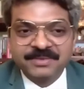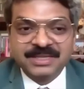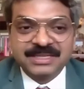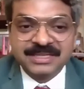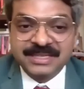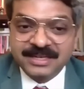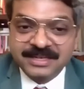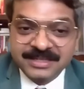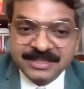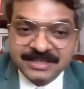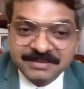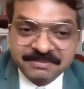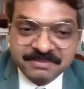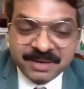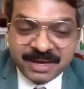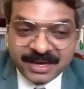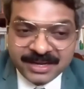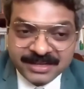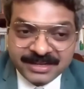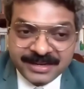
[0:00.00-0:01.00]
we really
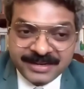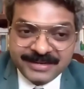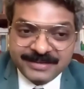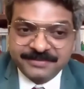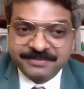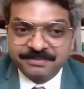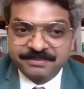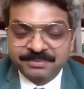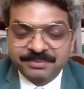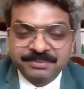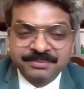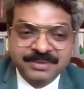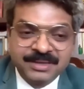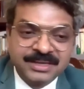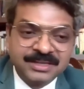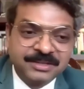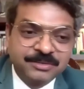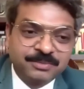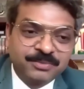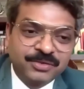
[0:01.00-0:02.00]
are
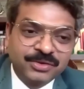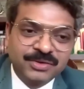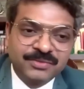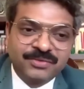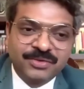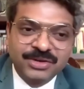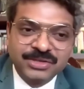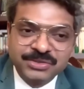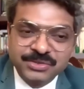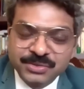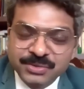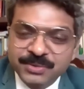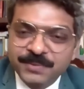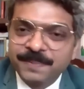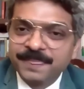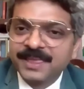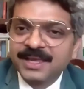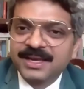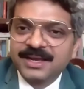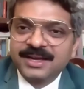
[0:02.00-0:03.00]
grateful for
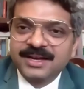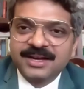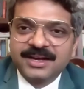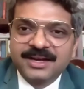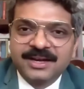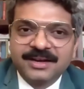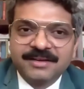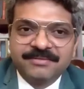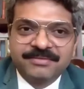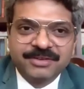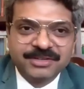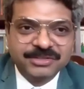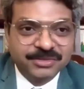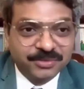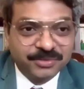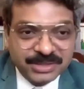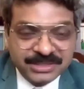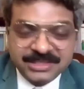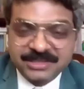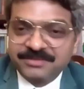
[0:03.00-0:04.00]
you for
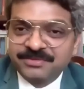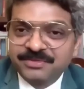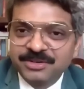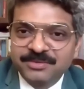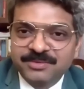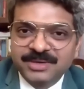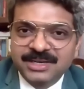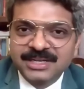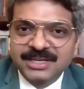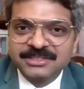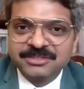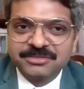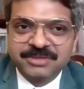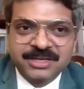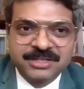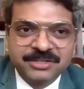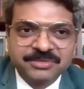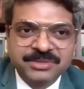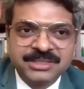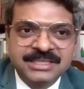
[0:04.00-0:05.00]
your wonderful work you
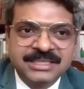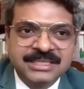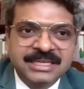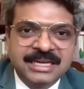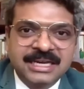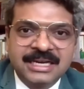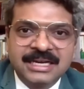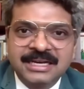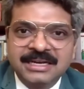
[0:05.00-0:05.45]
are doing,